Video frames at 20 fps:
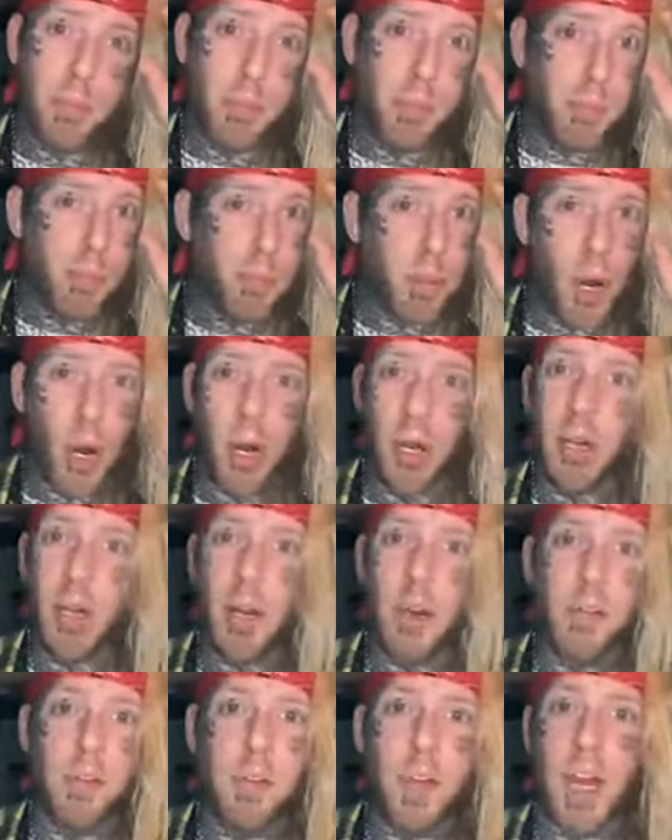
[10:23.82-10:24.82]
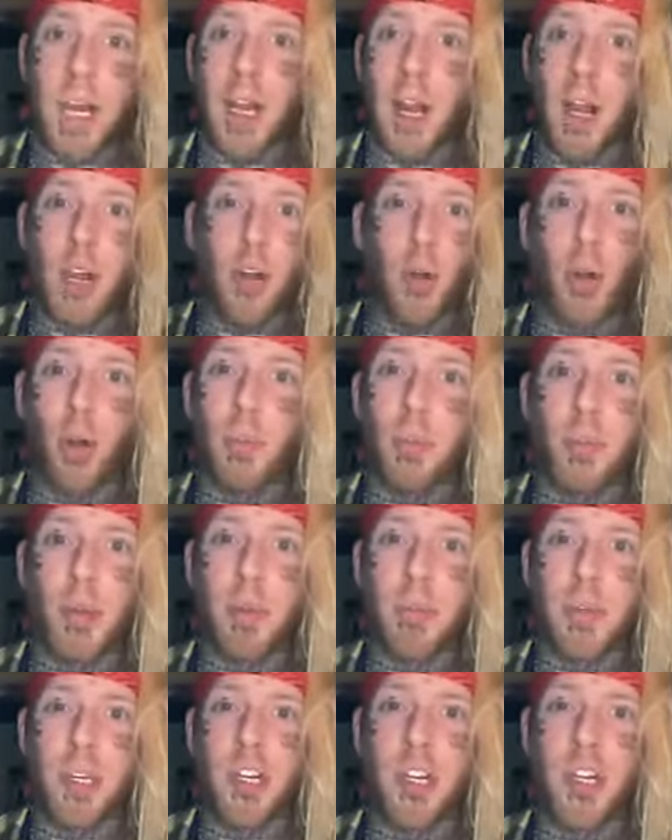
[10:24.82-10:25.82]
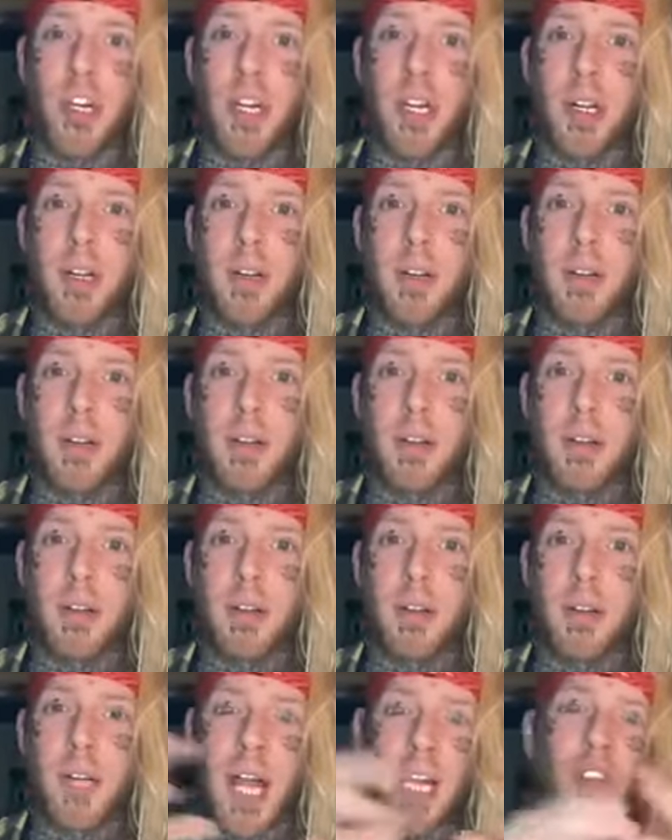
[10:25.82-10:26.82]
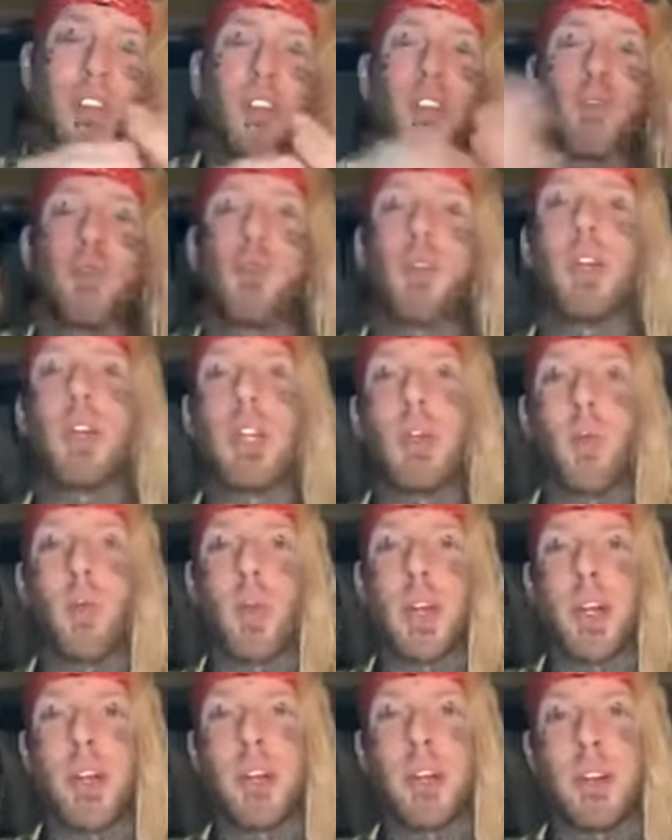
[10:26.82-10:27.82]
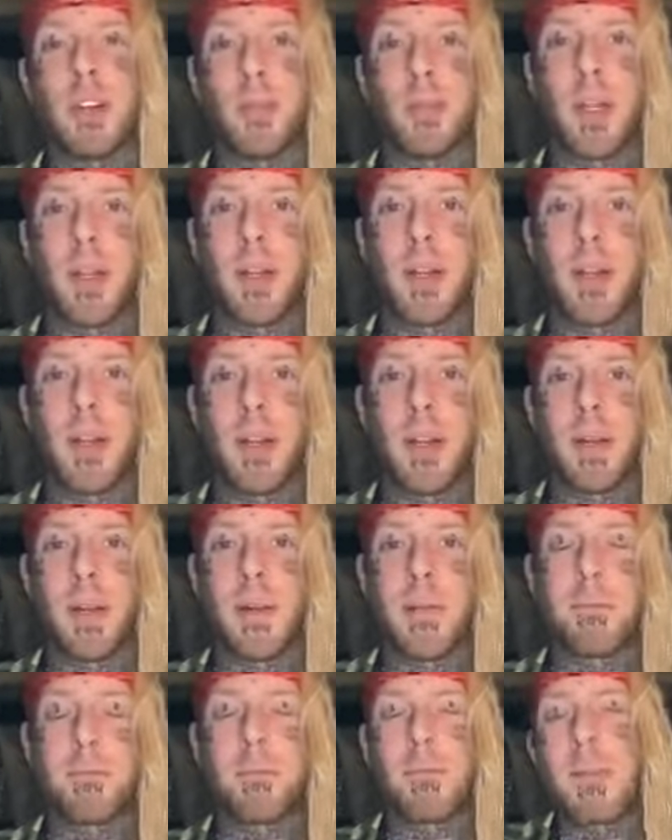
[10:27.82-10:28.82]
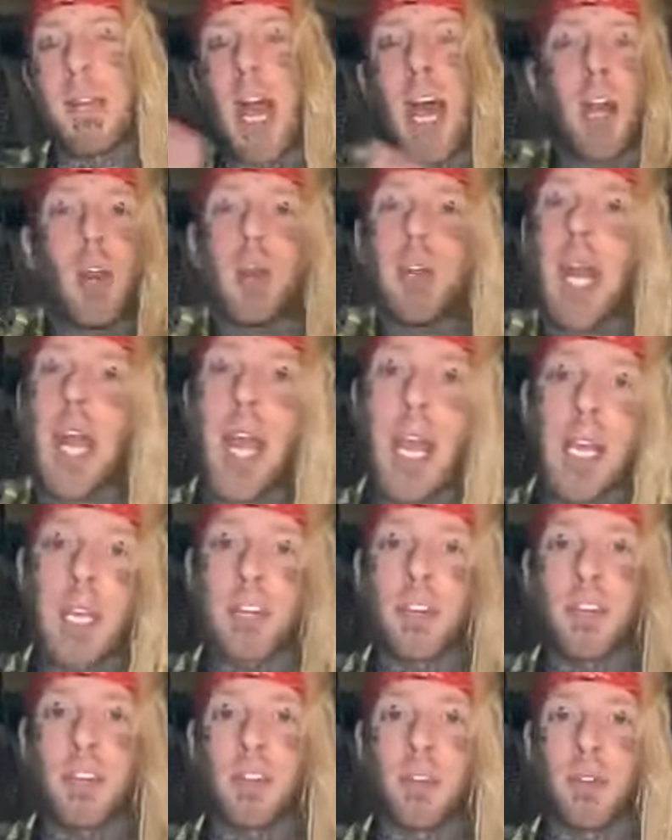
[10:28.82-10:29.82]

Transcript: part of like a corporate machine. That's just really weird to me. I don't hate his new